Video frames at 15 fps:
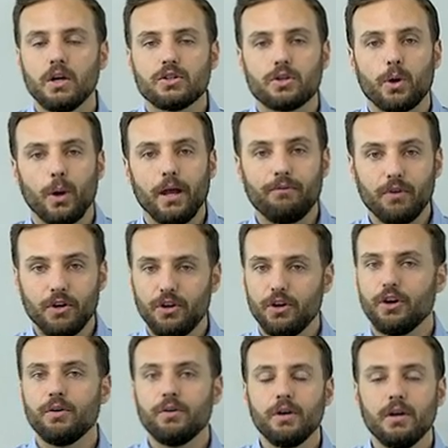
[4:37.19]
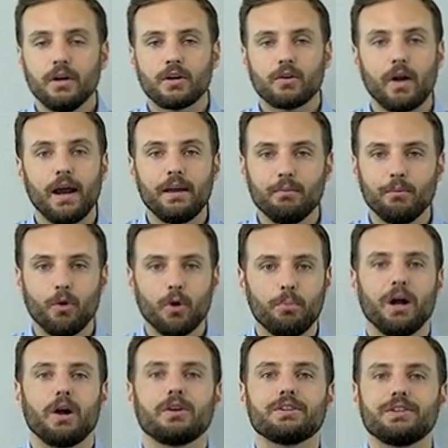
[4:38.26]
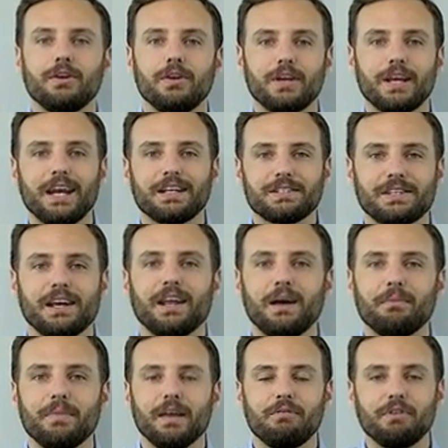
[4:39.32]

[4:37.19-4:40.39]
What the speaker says: So if you do, great, more power to you, get it set up.